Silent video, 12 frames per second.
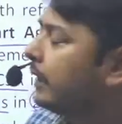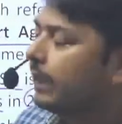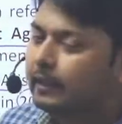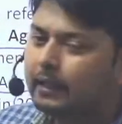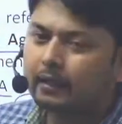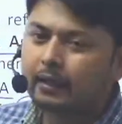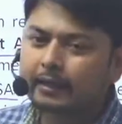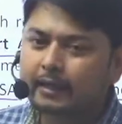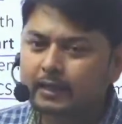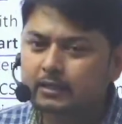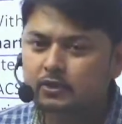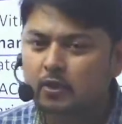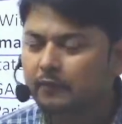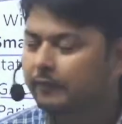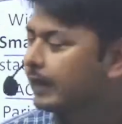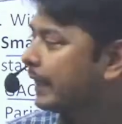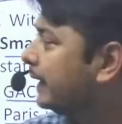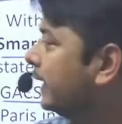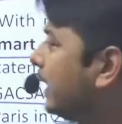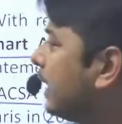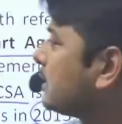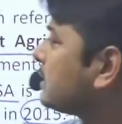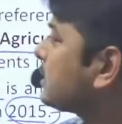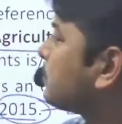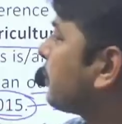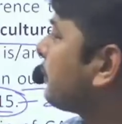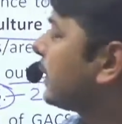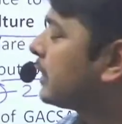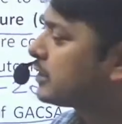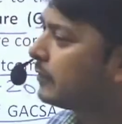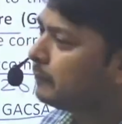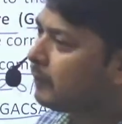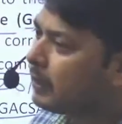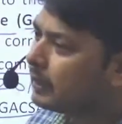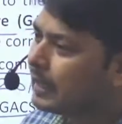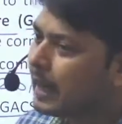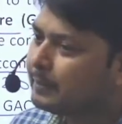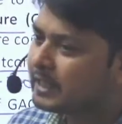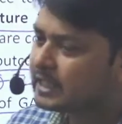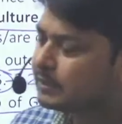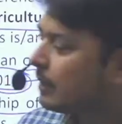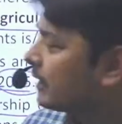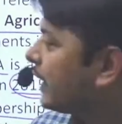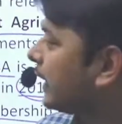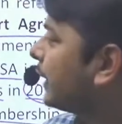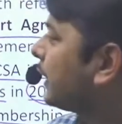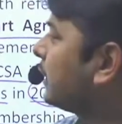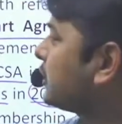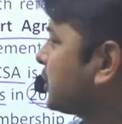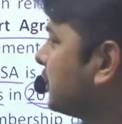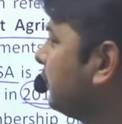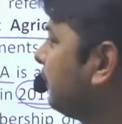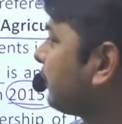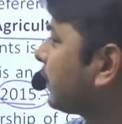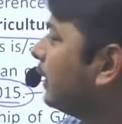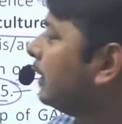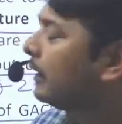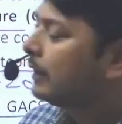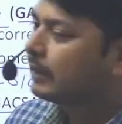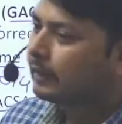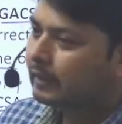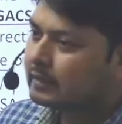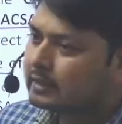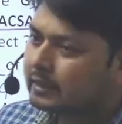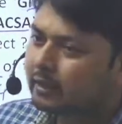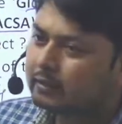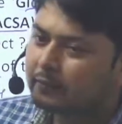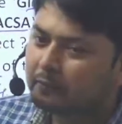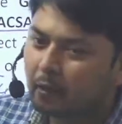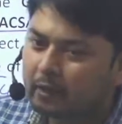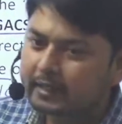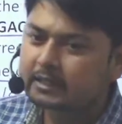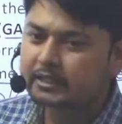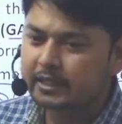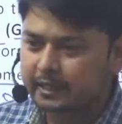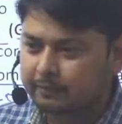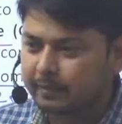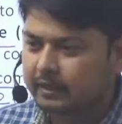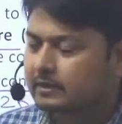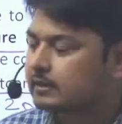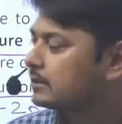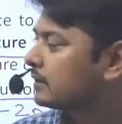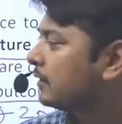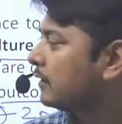in the context of India's preparation for climate smart agriculture, consider the following statements.